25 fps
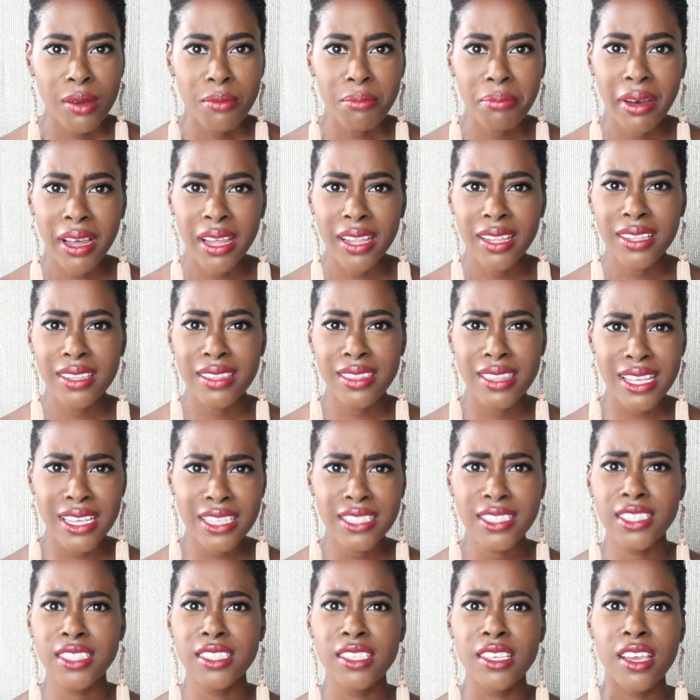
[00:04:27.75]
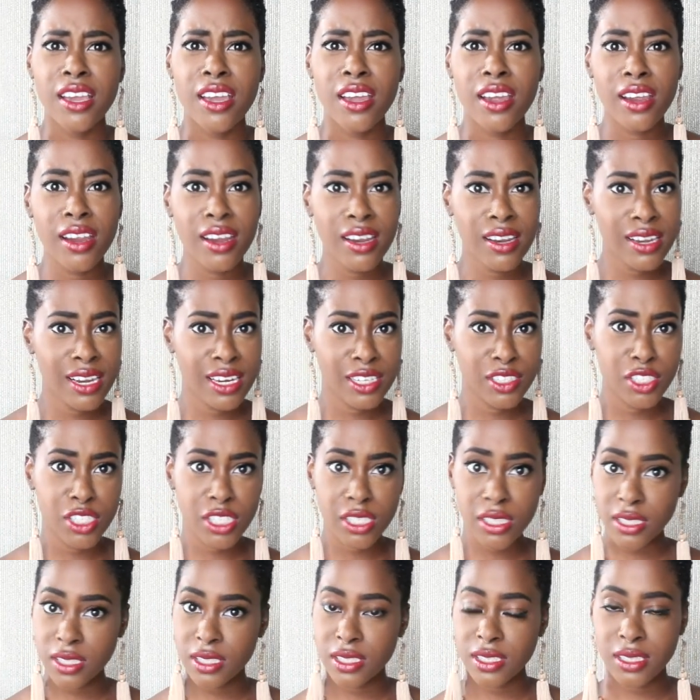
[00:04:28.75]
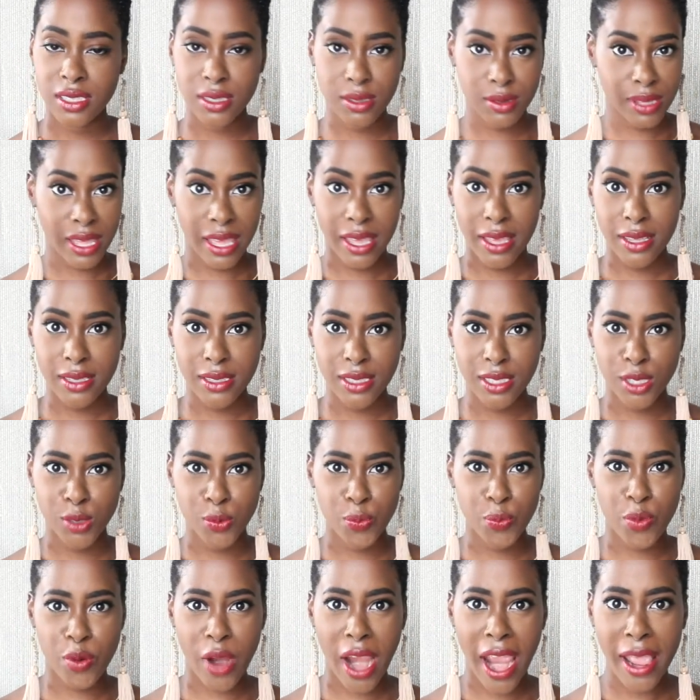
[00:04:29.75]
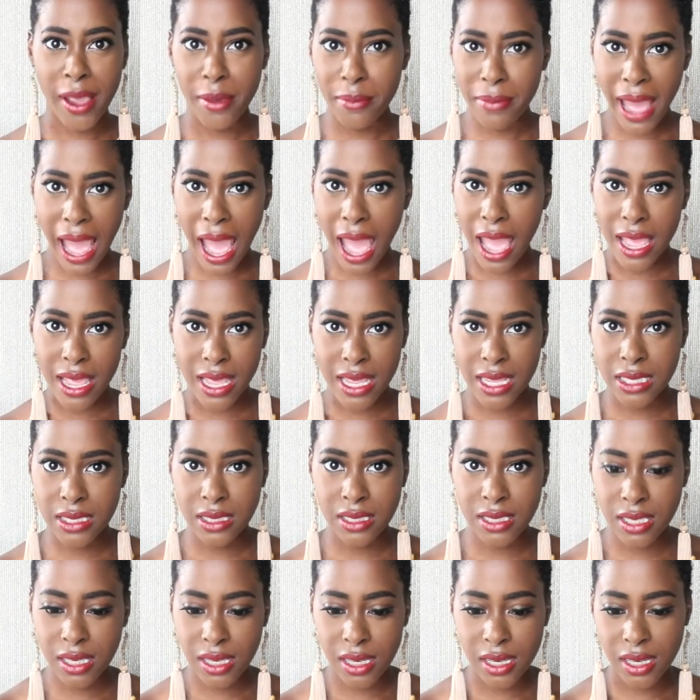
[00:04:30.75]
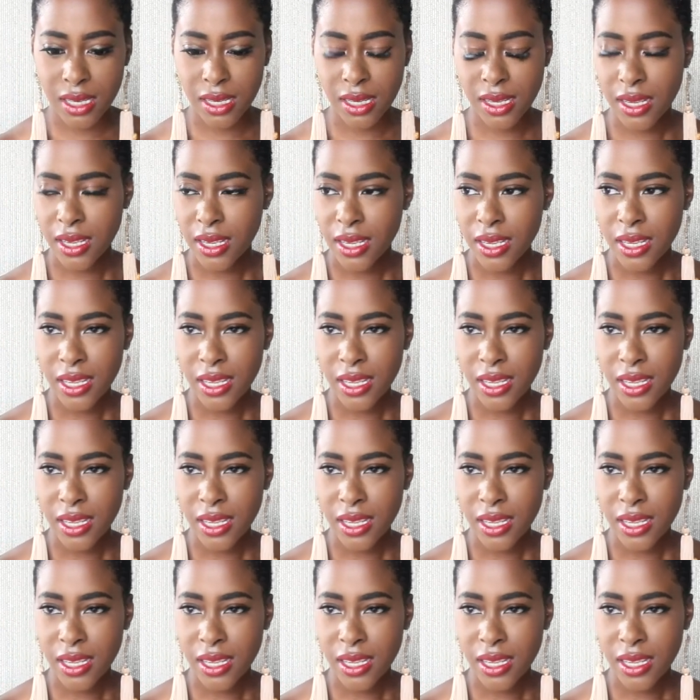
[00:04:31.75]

but this year they just like sprang back into